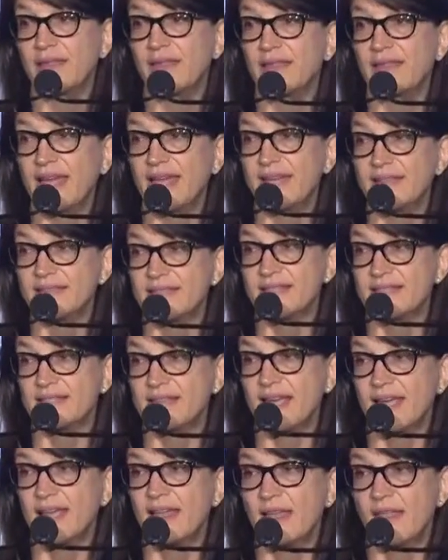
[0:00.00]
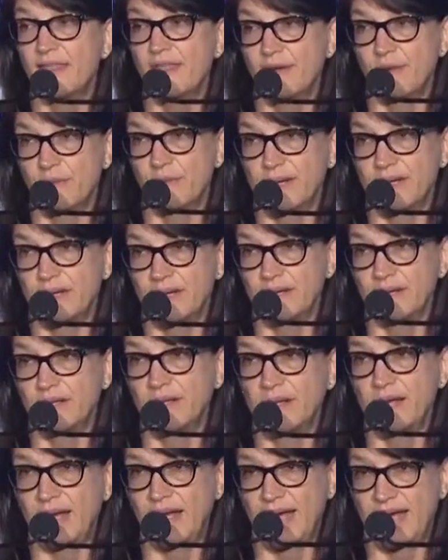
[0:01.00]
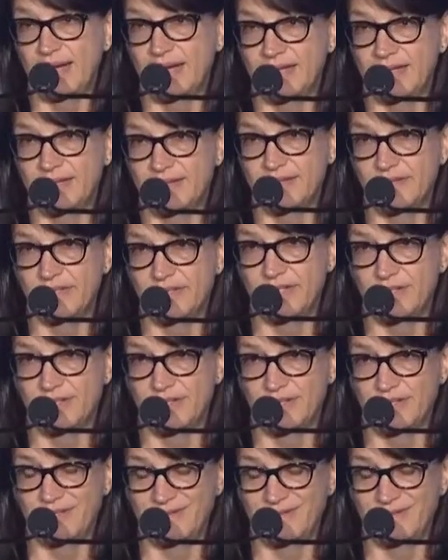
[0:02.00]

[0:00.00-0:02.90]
that is to say, the real Atticus Finch,